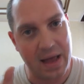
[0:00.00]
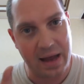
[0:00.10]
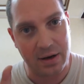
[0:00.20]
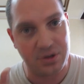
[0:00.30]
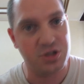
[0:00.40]

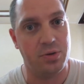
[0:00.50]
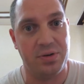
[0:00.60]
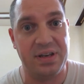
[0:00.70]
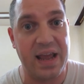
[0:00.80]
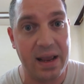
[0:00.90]
at a
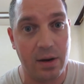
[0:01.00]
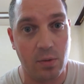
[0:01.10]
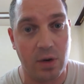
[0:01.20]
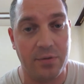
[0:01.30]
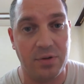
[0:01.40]
certain date,
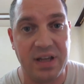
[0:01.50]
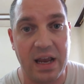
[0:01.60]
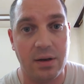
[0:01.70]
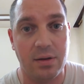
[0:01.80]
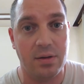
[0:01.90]
whatever
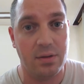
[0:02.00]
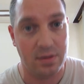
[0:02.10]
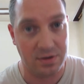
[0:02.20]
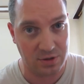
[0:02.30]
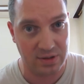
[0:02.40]
date
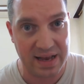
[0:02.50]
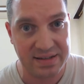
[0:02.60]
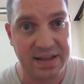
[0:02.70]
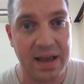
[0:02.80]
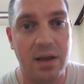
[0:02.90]
is your
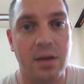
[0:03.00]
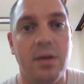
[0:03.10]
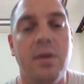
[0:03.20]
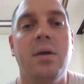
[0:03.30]
last day,